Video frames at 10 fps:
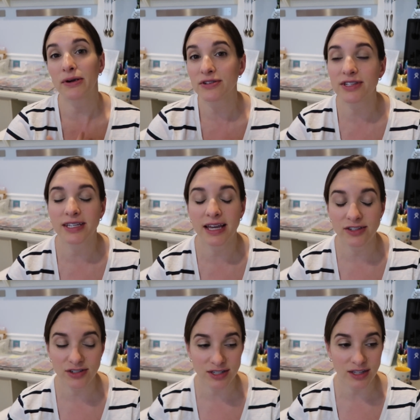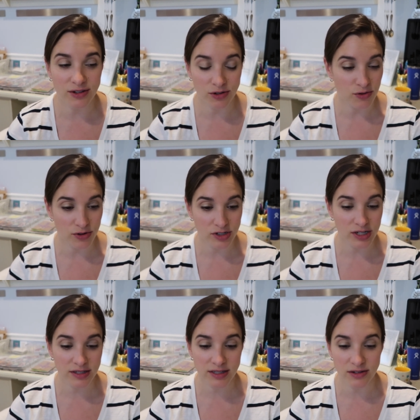Personally, I just think they're
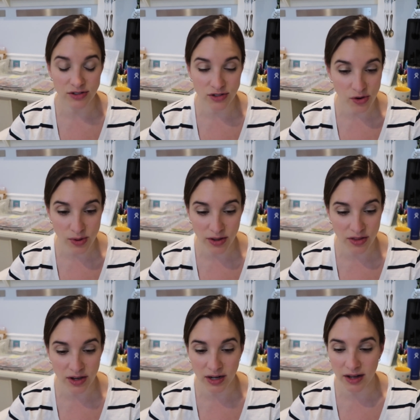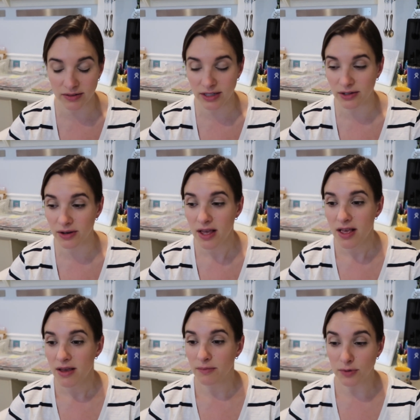gorgeous. They're so well thought out. They're
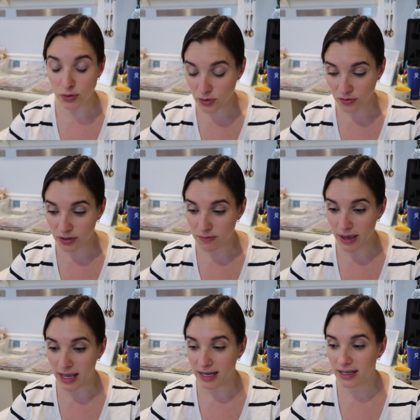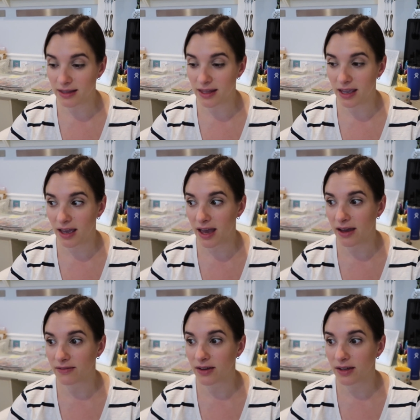beautifully made. They
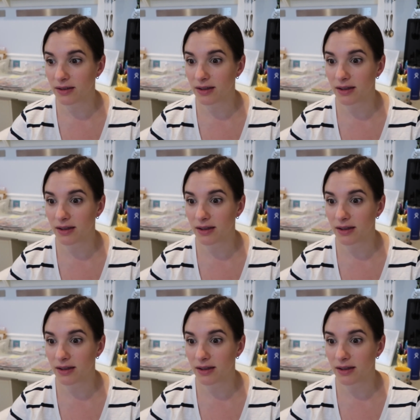have